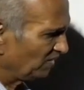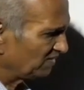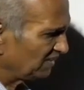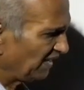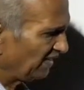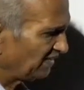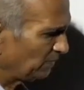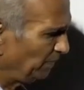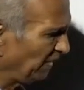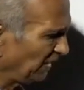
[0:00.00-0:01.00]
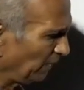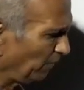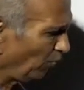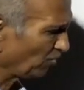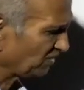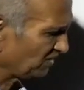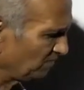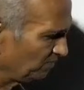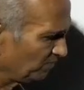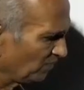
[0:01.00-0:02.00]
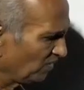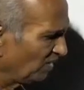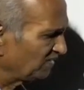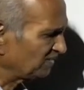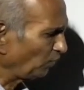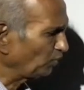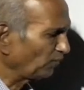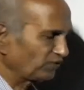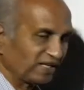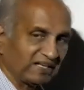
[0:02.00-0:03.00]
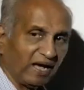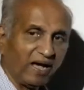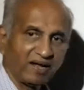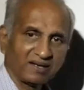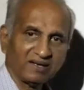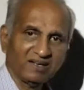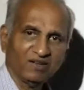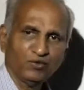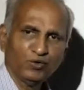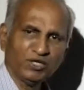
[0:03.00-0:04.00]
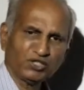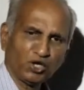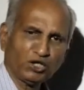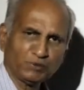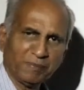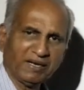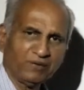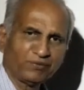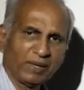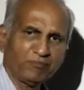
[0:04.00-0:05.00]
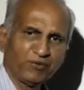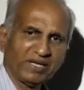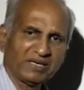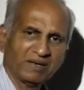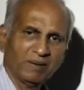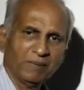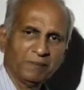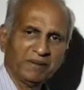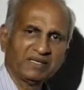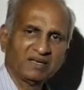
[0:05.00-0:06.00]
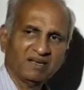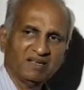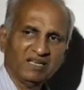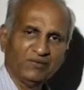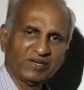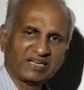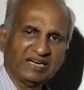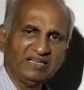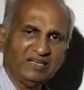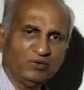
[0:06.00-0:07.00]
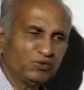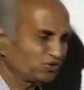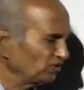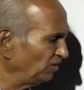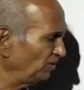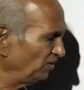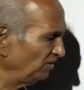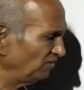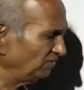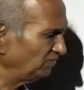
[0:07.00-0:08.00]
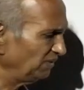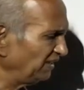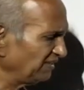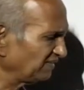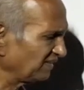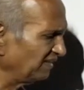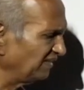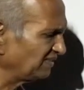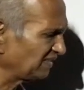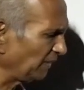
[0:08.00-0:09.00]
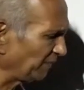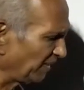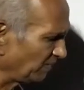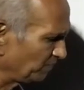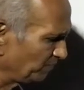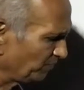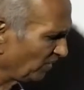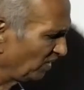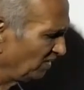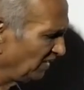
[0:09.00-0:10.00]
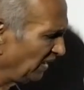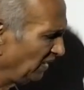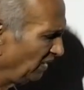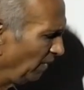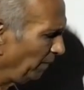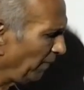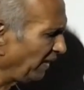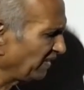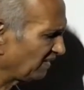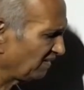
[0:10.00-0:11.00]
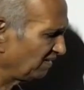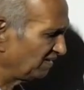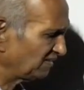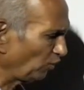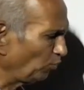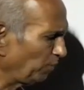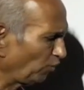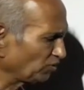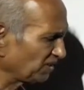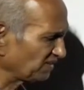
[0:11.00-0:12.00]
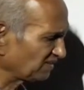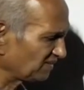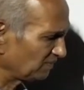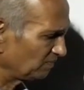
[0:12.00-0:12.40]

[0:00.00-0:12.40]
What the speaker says: See, speaker box, sound of the car. For a short span of time, fine. But if it continues, it is disturbing. Then mic, sound boxes.